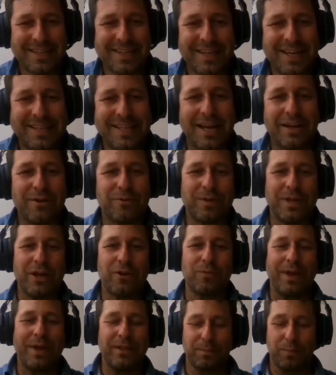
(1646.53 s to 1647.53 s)
they're, they're
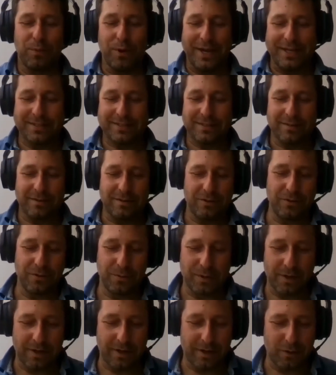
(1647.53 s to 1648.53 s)
great points
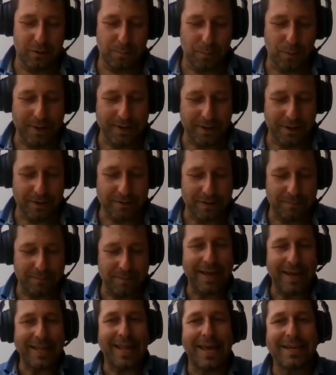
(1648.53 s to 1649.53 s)
you uh, you point out.
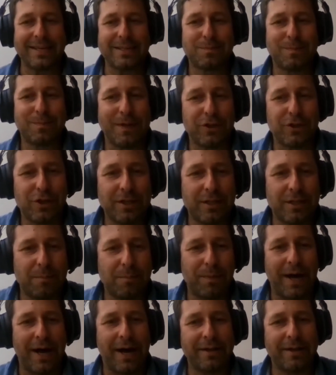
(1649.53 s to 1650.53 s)
I like especially the
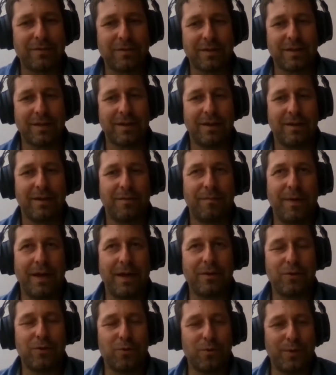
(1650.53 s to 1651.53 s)
part uh, where
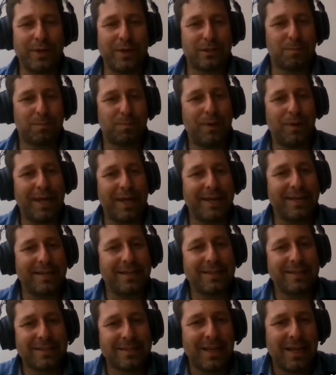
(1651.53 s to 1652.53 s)
you
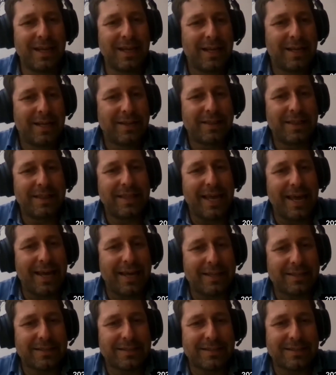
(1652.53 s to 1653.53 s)
explained
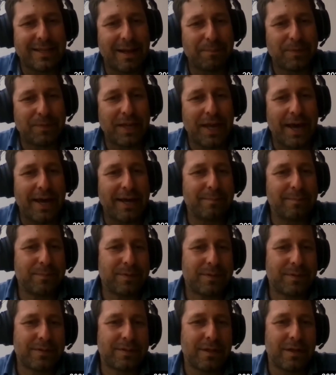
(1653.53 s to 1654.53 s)
that
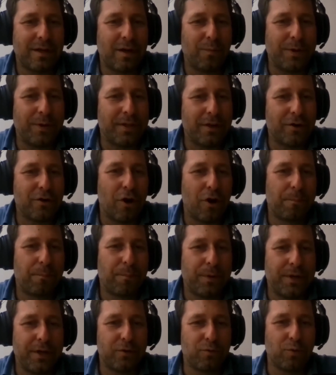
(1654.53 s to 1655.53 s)
sometimes uh, when the
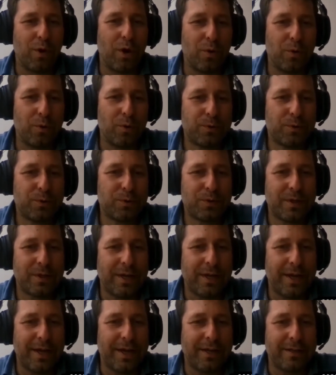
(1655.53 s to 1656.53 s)
company grows
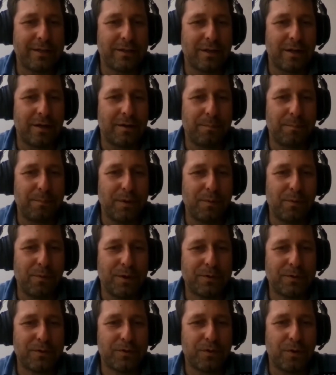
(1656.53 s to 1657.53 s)
and uh,
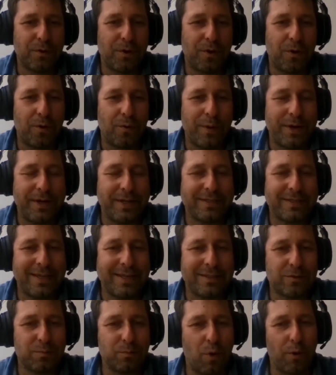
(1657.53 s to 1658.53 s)
pivots, or when it
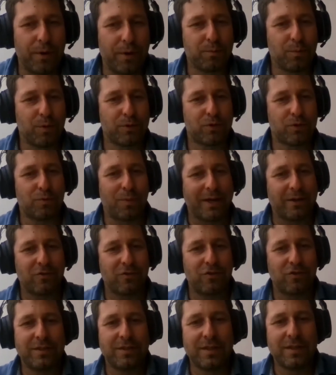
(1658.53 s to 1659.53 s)
gets more and more
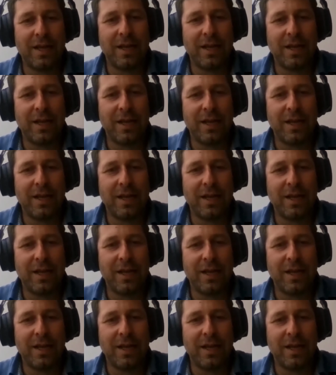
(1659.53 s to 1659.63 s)
structured,